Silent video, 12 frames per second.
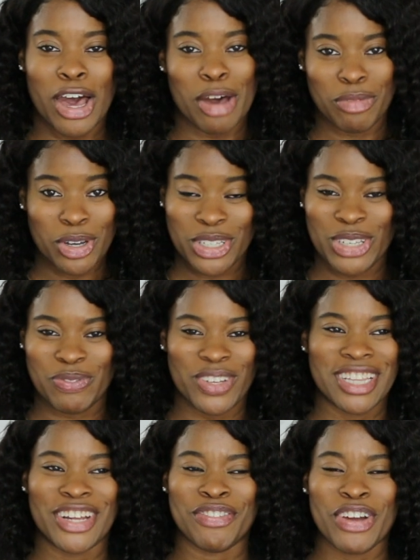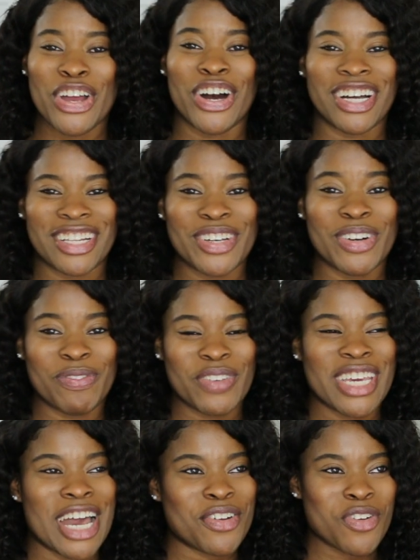I'm not keeping. They're very ugly on
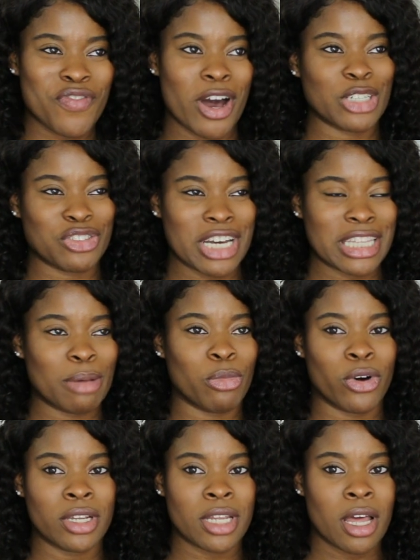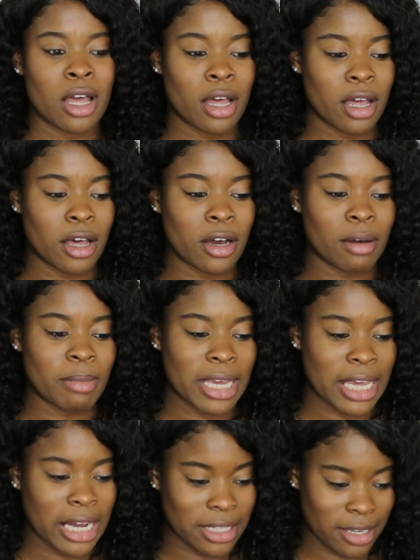me. I don't know if I'll try them on. Oh my
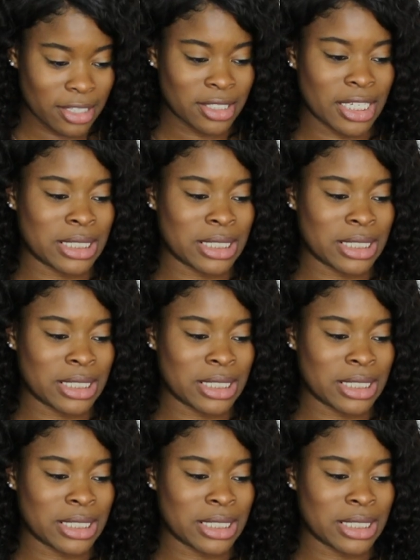god, did I just